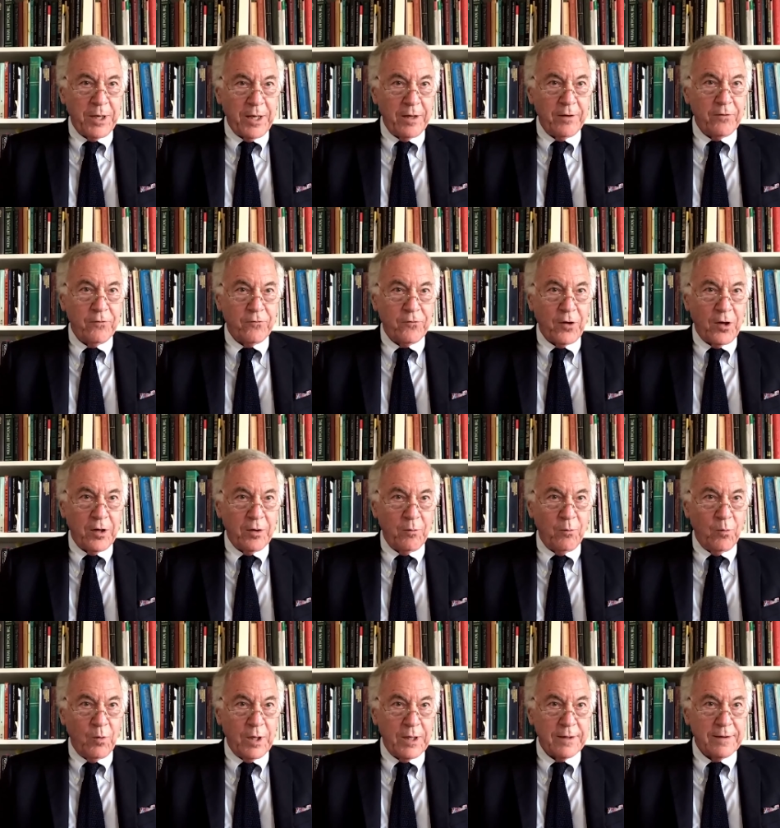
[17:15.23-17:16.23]
depends
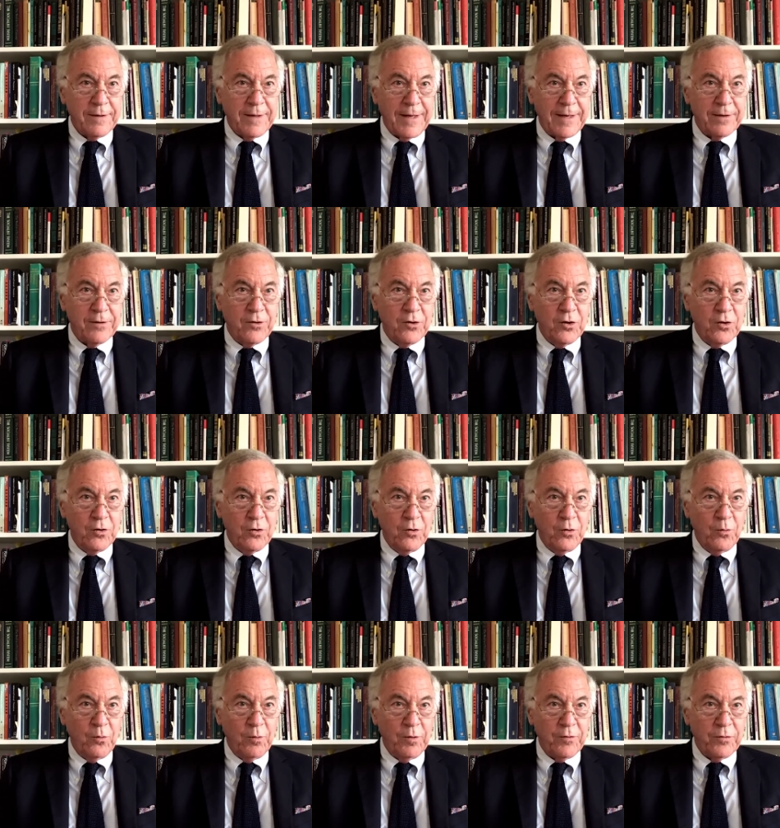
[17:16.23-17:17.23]
on what they
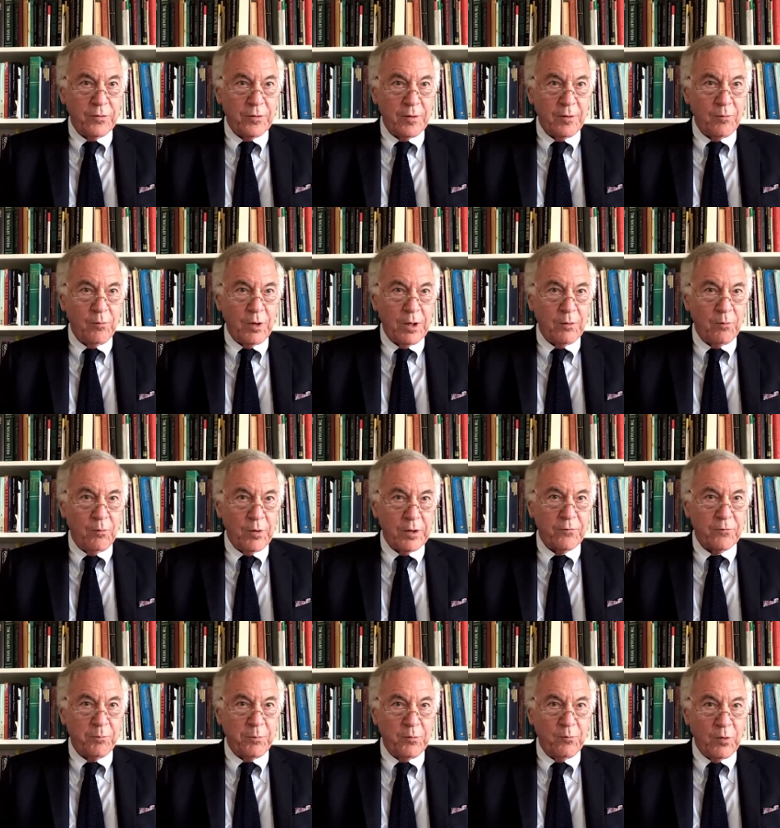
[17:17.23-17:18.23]
do with
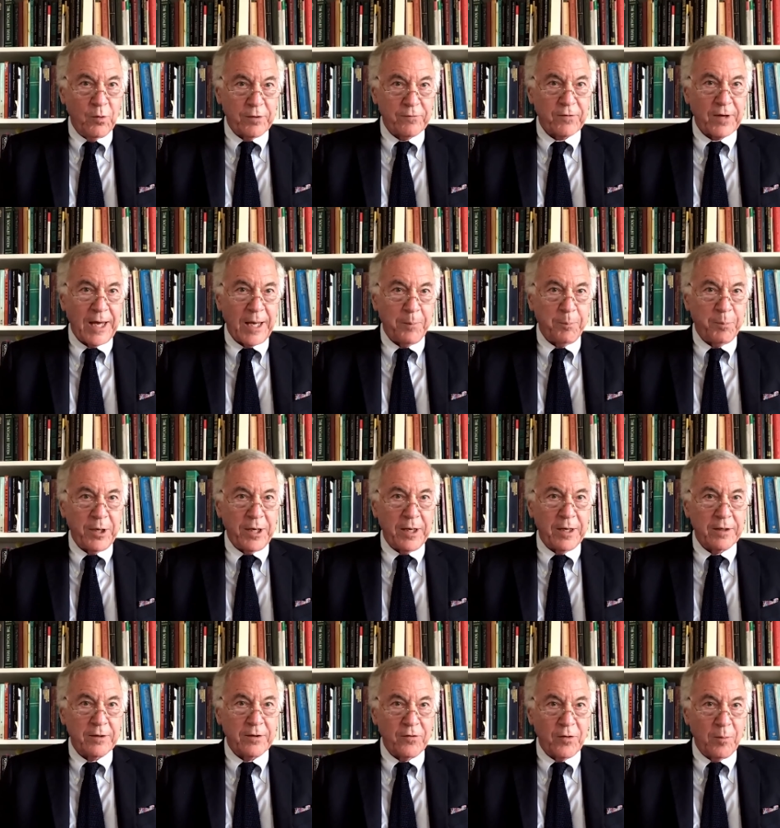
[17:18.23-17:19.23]
what's
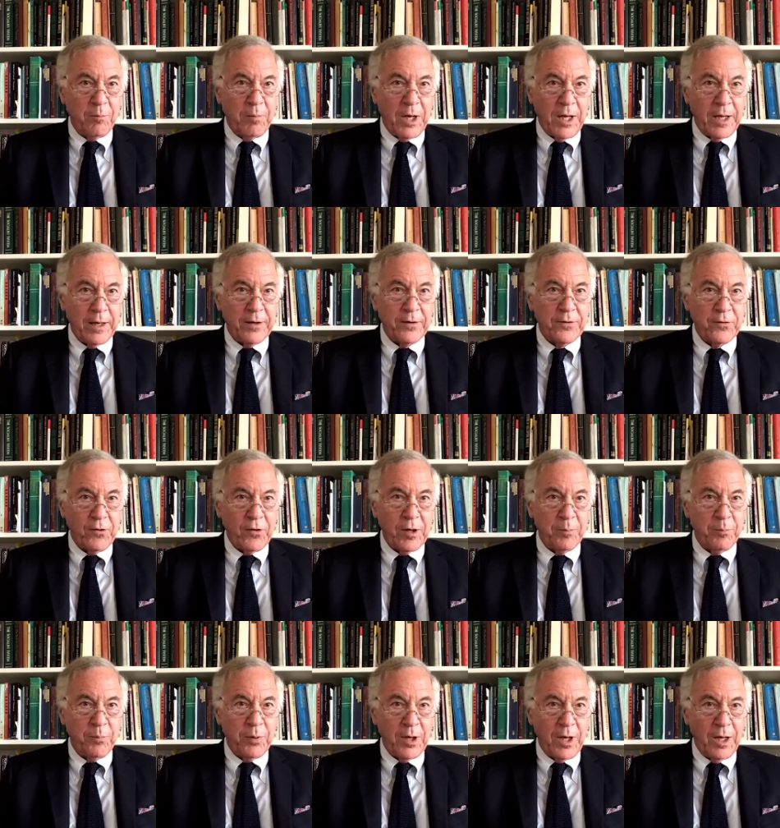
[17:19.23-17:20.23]
happening to the
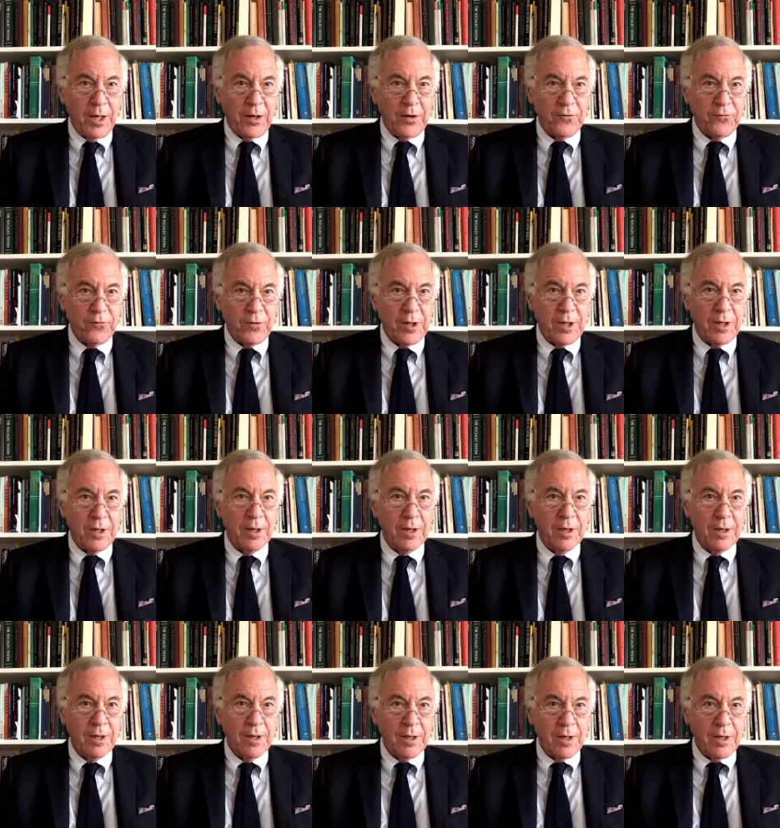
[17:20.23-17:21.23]
monetary policy.
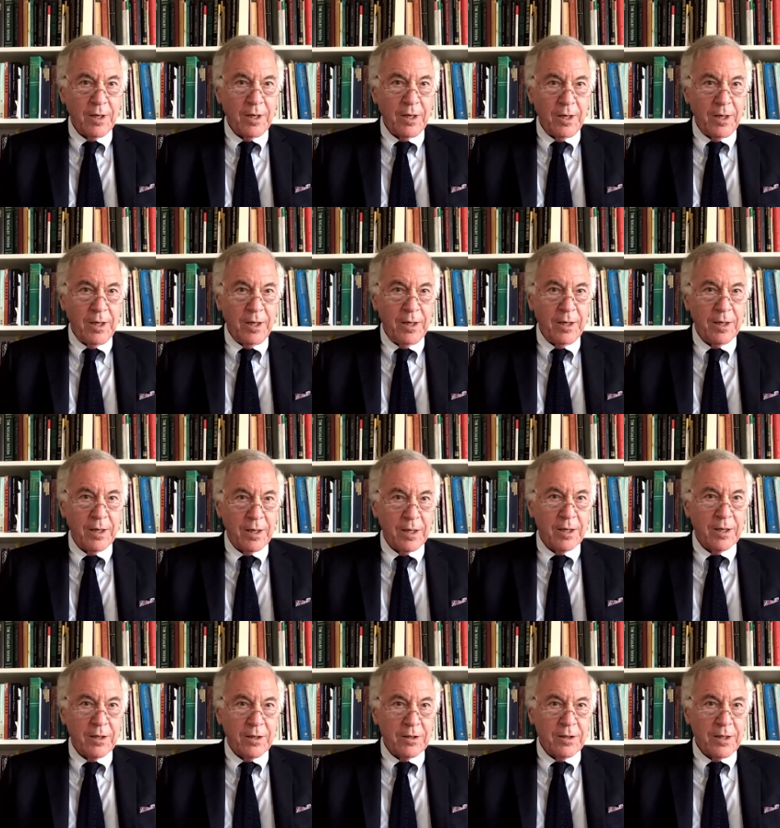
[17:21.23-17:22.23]

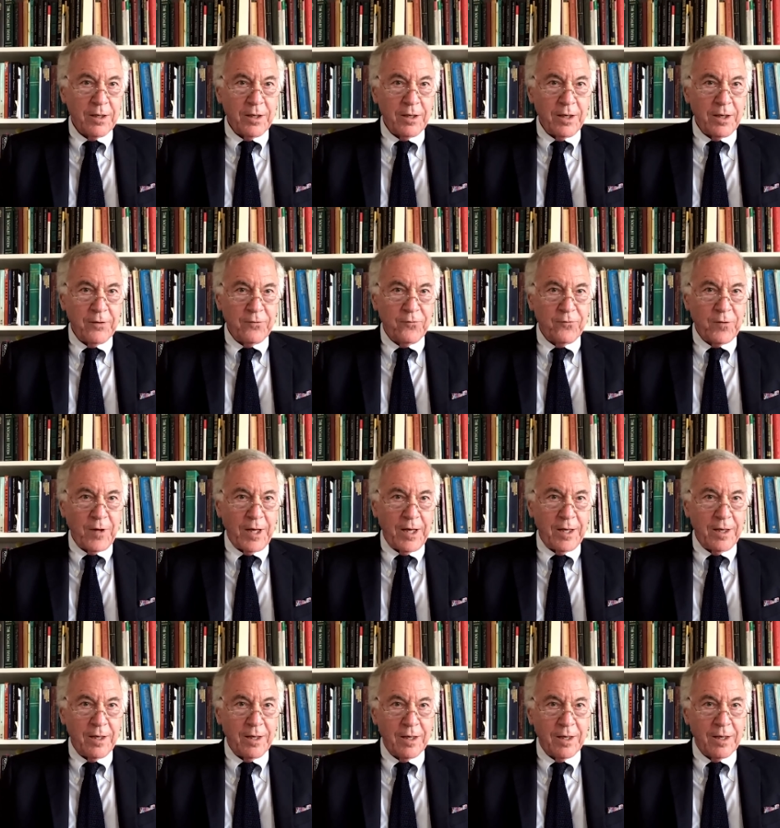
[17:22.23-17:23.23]
Let's
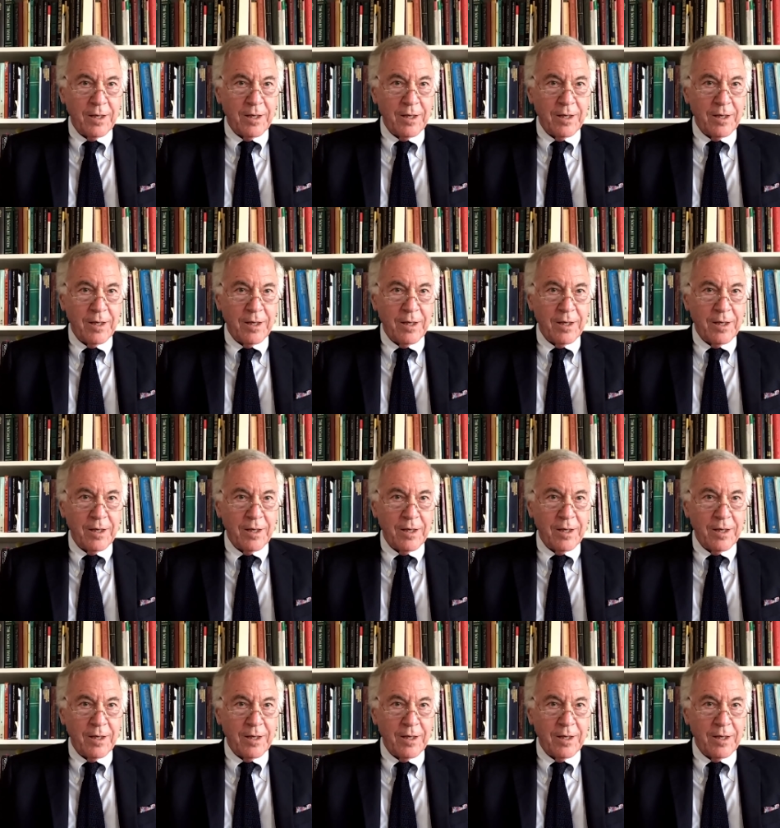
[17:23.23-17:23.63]
say